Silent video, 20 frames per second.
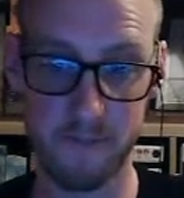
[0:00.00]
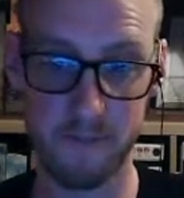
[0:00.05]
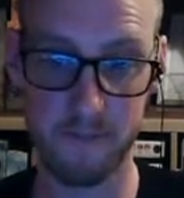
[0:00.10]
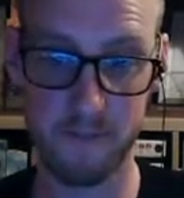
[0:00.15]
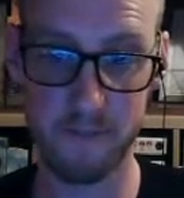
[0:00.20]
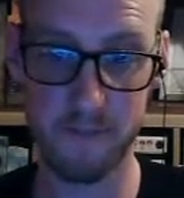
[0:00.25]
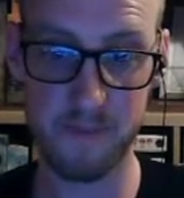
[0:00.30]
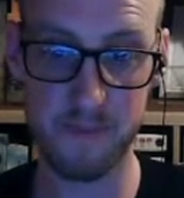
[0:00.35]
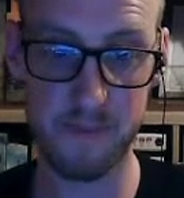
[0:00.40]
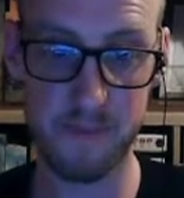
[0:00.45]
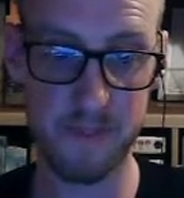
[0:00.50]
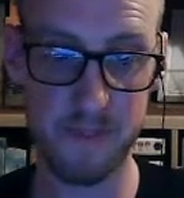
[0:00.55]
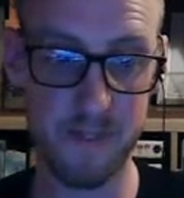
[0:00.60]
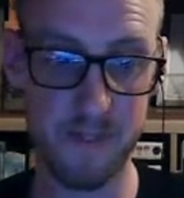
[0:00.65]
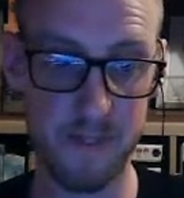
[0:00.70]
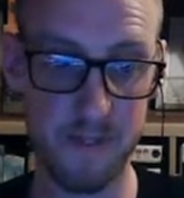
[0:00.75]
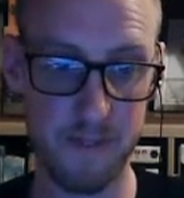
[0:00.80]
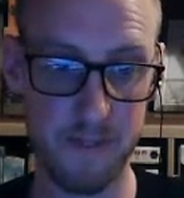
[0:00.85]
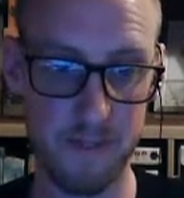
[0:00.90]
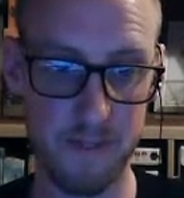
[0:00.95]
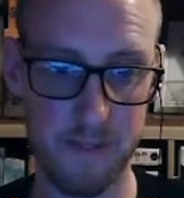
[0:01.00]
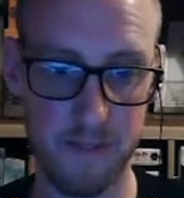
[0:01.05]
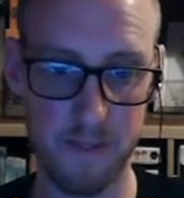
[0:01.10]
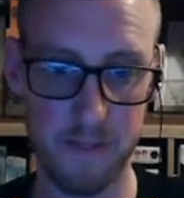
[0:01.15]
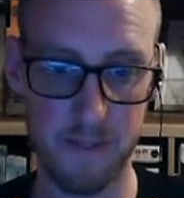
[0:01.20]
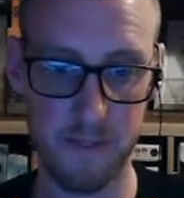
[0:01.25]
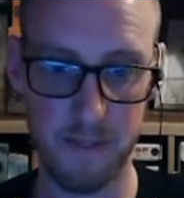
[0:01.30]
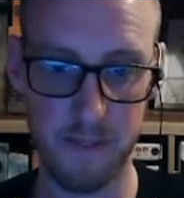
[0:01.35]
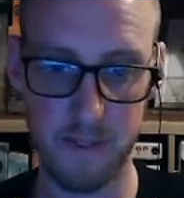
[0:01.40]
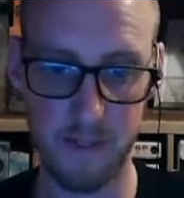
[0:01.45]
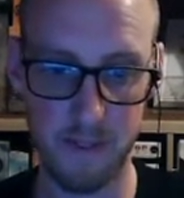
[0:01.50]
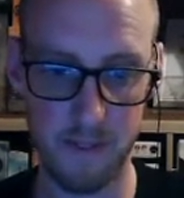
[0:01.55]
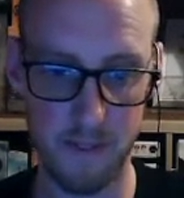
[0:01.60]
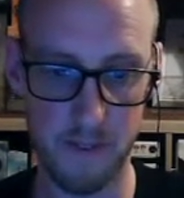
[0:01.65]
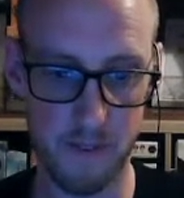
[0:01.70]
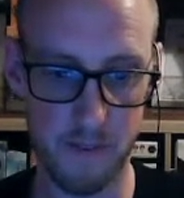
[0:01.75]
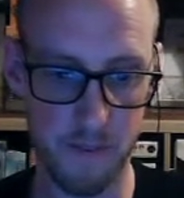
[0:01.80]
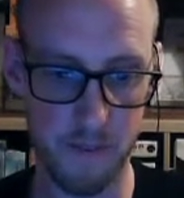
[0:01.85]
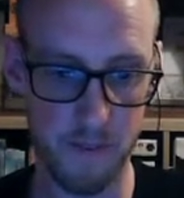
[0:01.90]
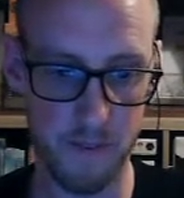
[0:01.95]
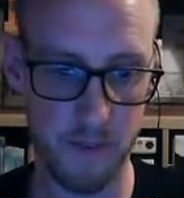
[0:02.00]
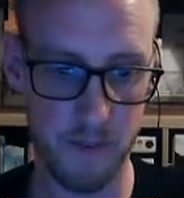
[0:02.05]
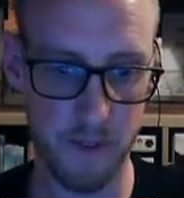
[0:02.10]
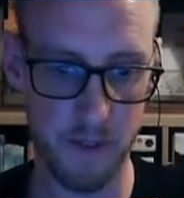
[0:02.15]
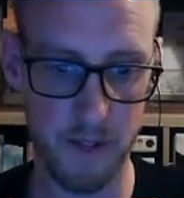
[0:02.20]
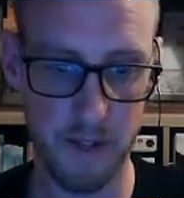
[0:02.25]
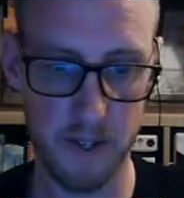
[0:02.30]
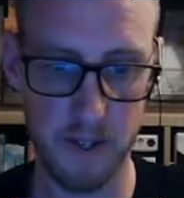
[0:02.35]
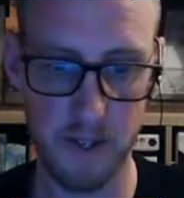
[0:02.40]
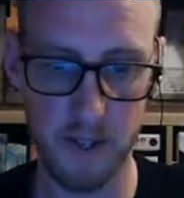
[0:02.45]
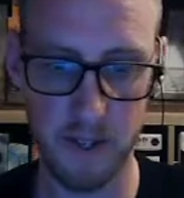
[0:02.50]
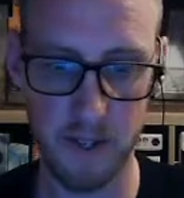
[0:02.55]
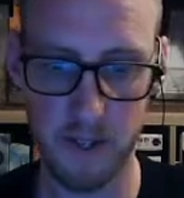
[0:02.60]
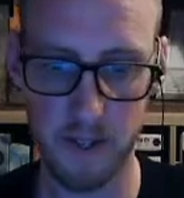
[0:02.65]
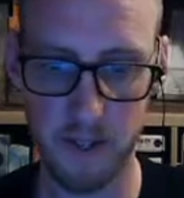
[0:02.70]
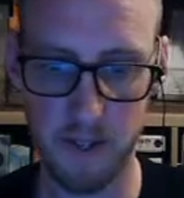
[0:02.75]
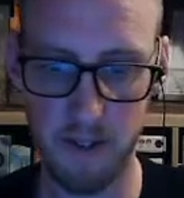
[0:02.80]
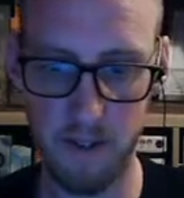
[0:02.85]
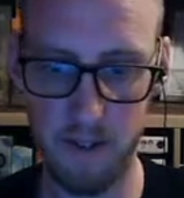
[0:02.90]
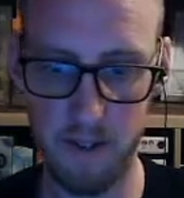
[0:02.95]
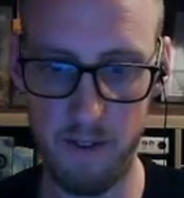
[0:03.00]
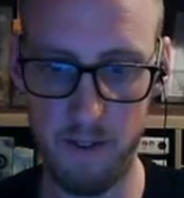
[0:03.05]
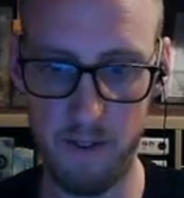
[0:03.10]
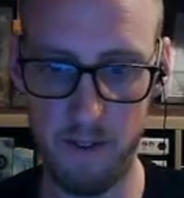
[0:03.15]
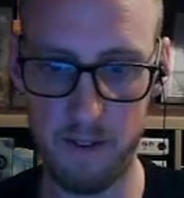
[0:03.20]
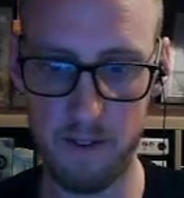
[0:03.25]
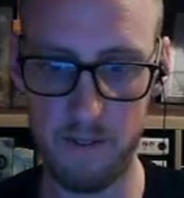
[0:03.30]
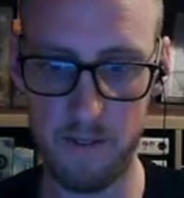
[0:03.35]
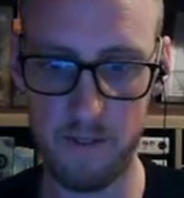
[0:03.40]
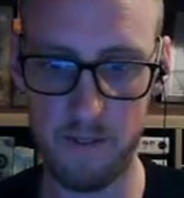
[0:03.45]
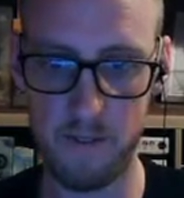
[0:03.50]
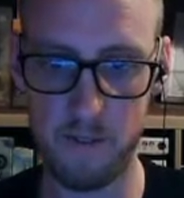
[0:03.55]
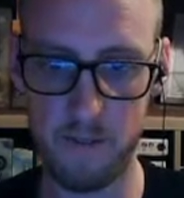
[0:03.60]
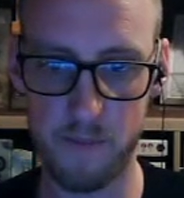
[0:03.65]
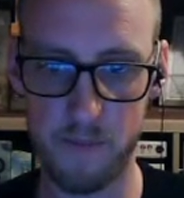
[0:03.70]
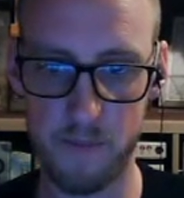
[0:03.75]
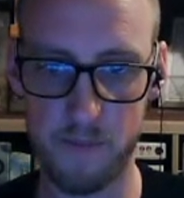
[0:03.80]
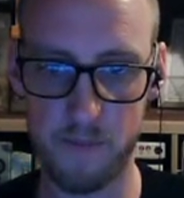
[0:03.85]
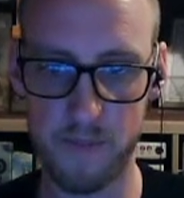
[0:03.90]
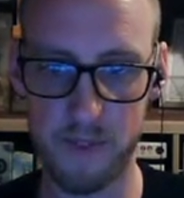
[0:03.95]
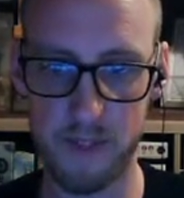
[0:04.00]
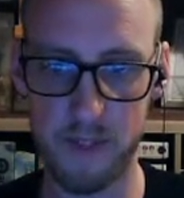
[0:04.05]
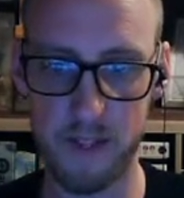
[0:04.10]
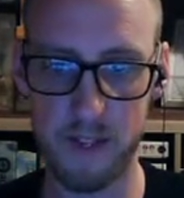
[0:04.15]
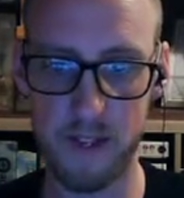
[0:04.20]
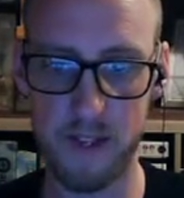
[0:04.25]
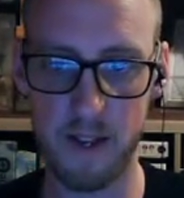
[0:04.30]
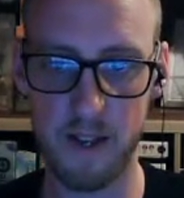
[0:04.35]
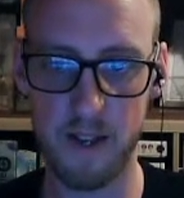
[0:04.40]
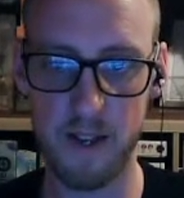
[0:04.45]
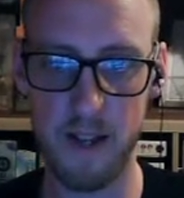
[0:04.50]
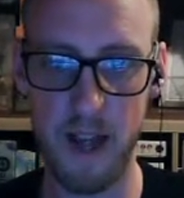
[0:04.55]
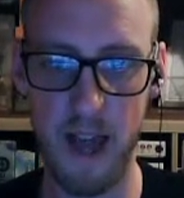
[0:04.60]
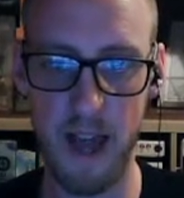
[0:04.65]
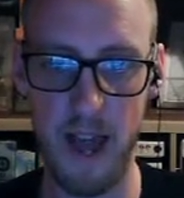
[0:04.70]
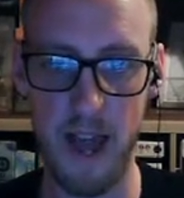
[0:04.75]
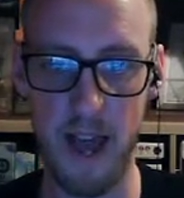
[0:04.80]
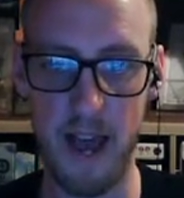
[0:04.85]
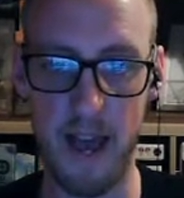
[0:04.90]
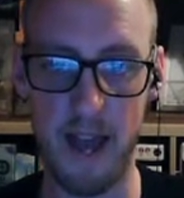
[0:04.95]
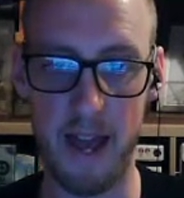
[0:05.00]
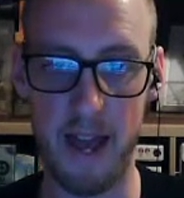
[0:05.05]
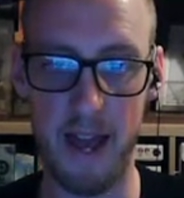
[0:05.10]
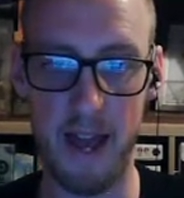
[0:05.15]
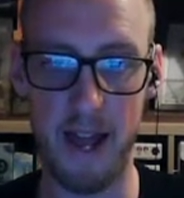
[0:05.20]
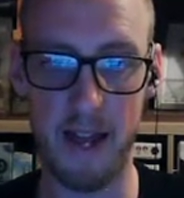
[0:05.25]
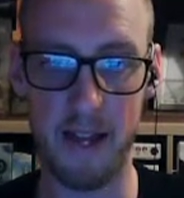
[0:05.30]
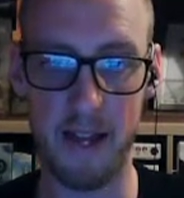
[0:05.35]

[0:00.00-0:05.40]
It said 1. I see the meeple plus 3 cards plus 1 star.